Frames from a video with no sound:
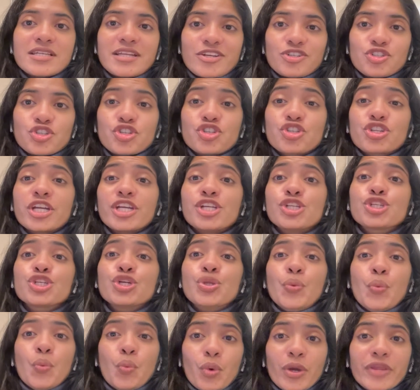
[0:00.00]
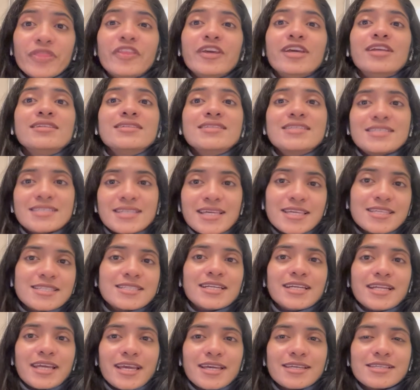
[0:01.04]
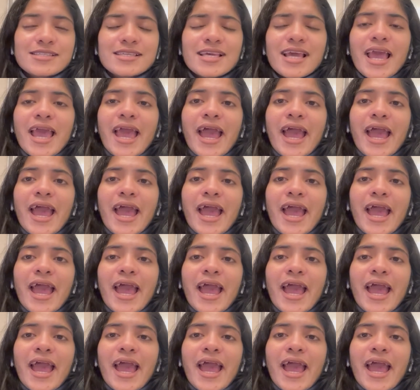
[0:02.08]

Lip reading: registration within 60 days.